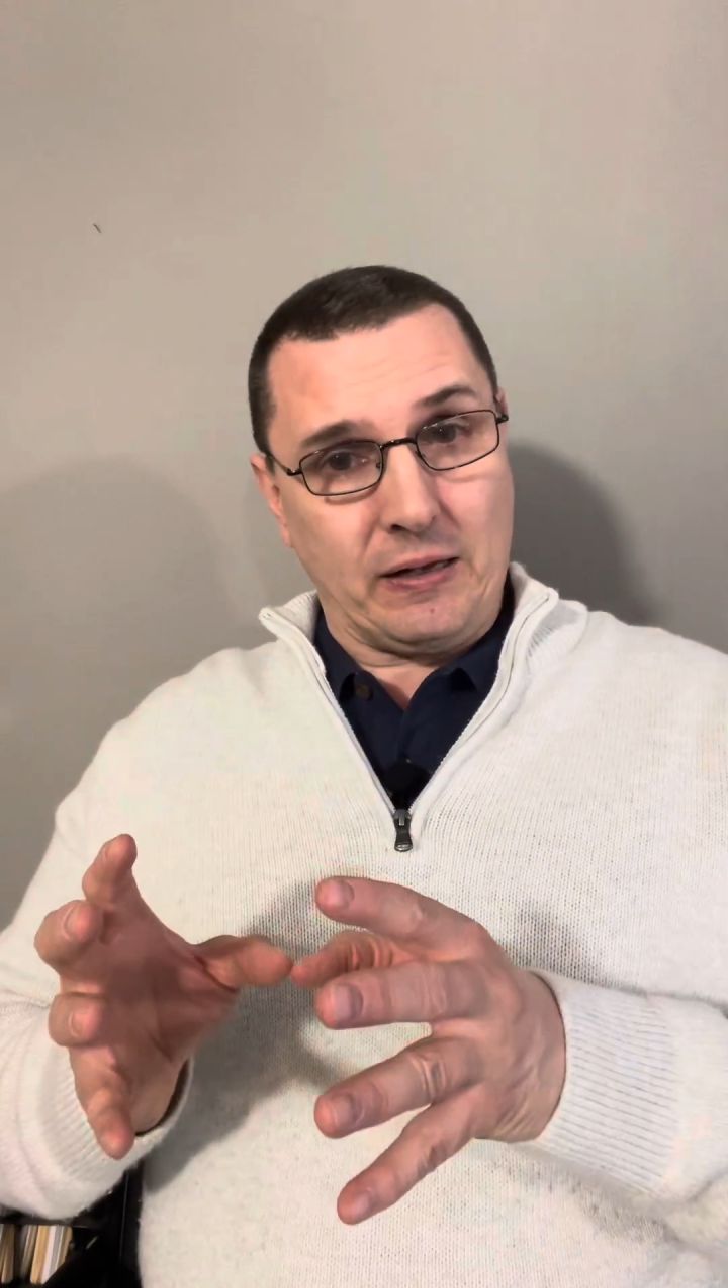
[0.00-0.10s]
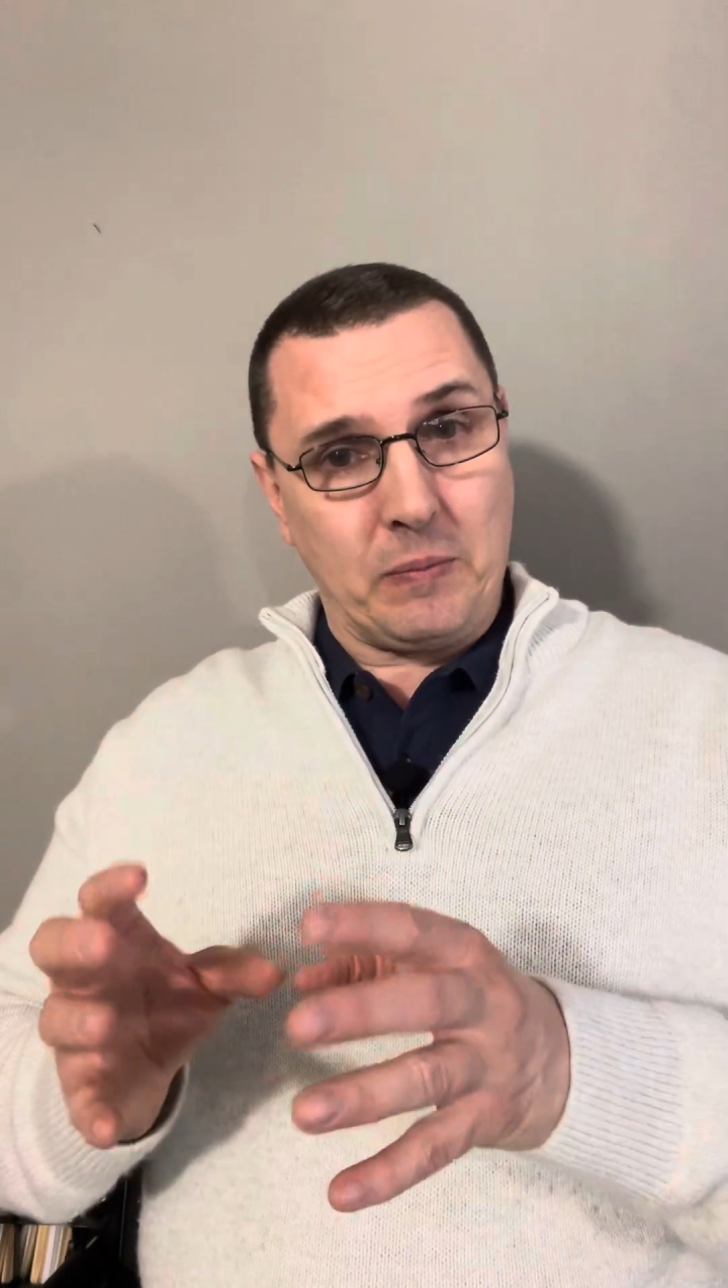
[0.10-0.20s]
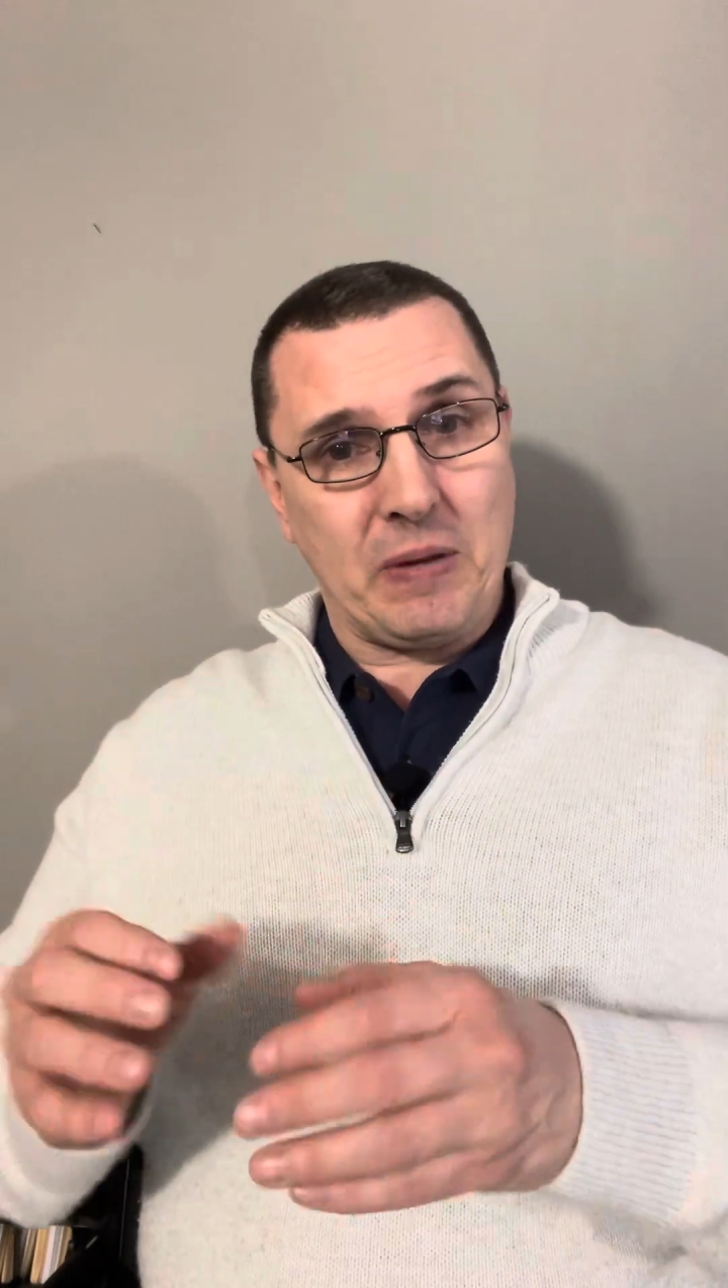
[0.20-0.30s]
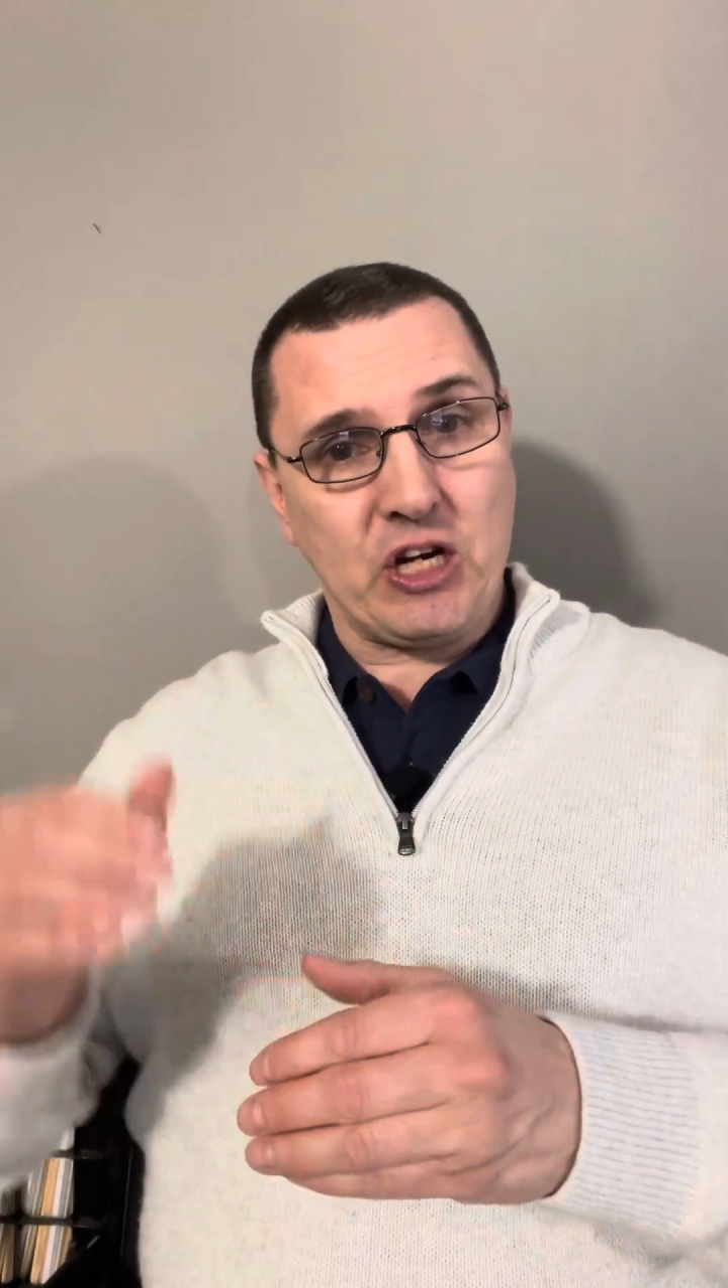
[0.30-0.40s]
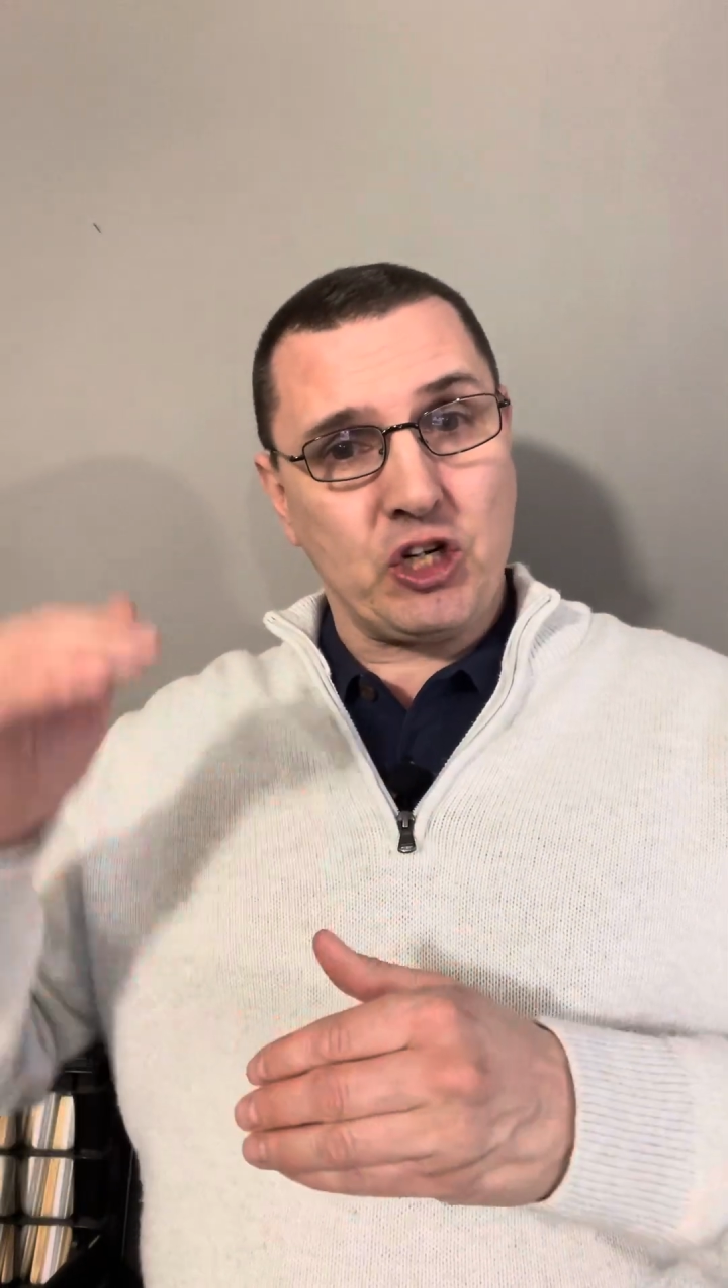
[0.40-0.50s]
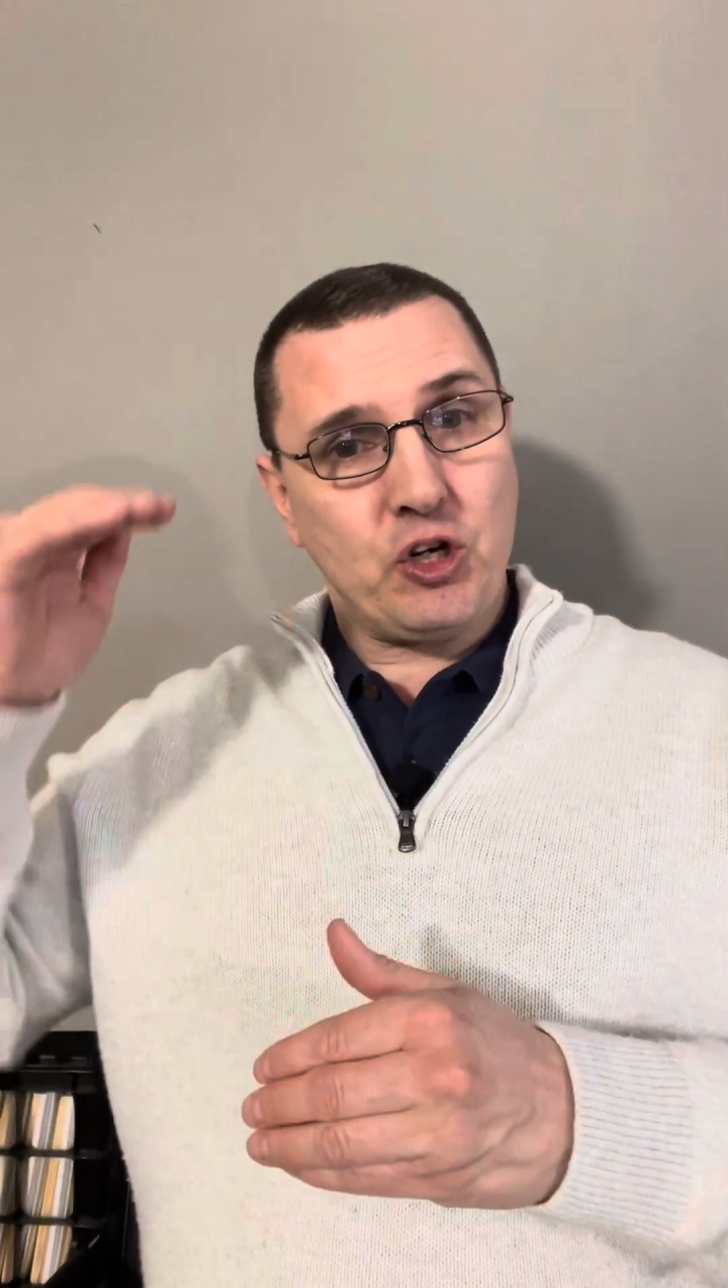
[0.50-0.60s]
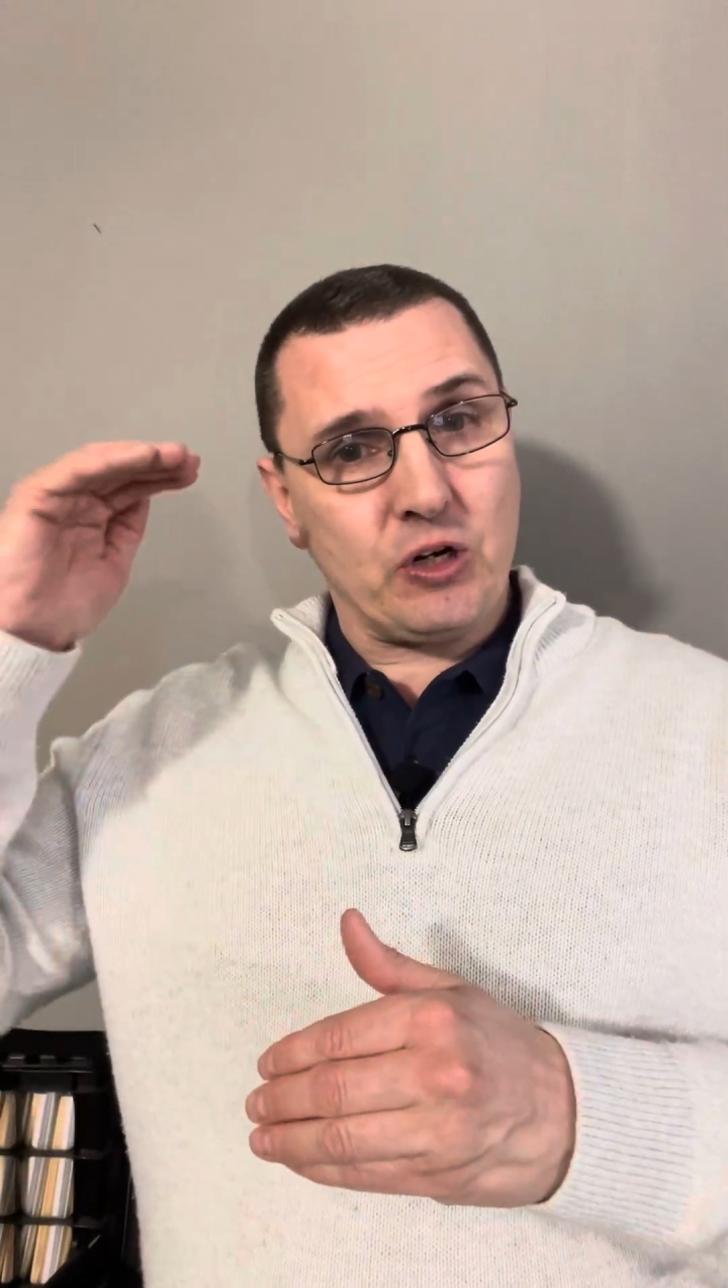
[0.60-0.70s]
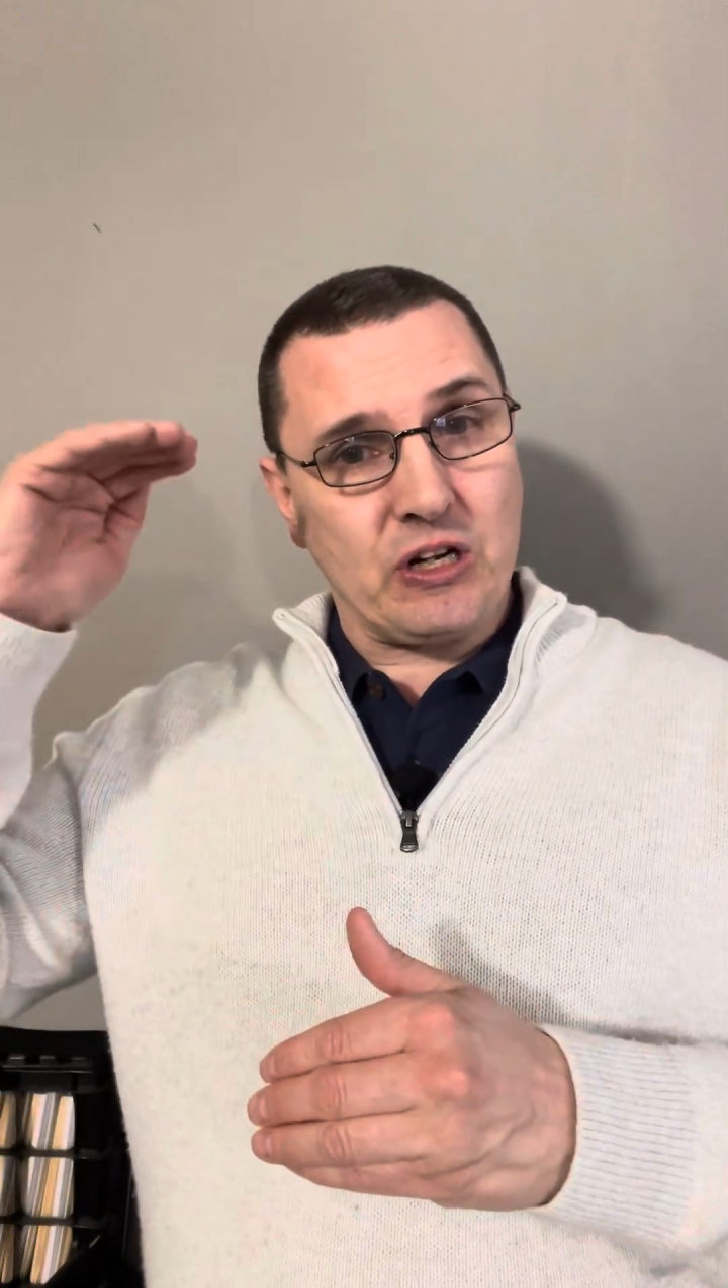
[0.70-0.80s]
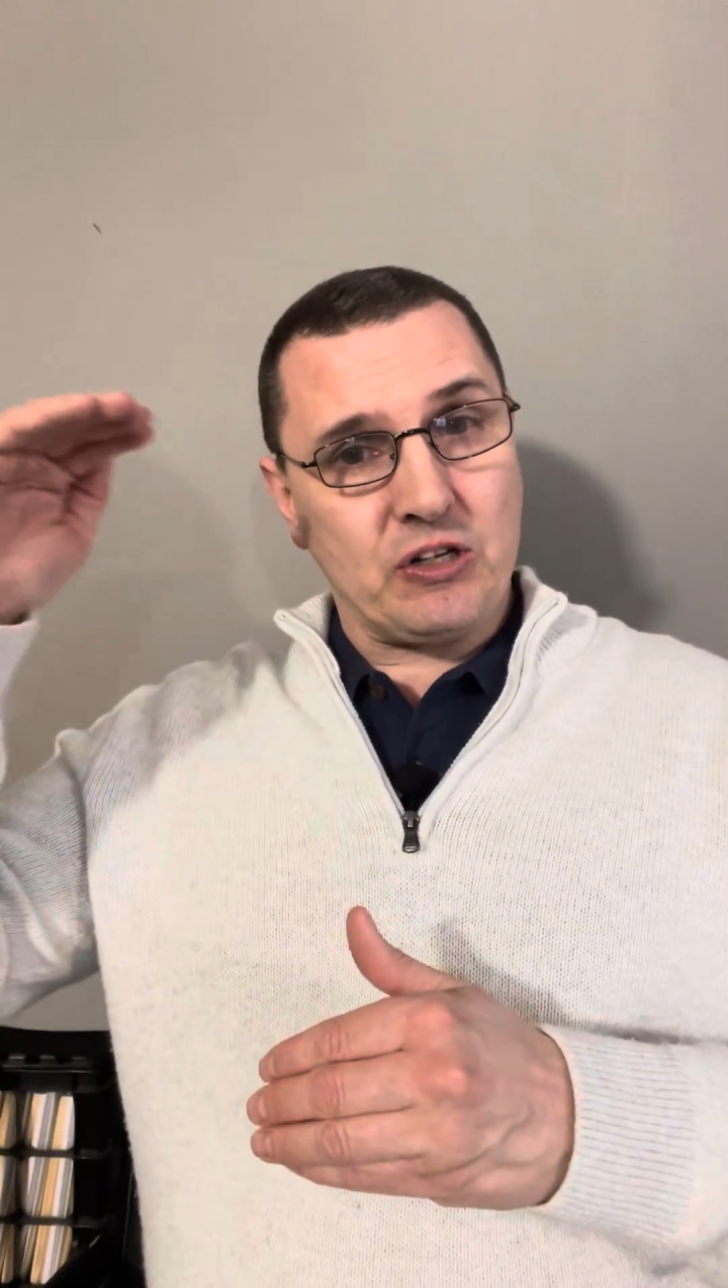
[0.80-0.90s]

and make sure you're going to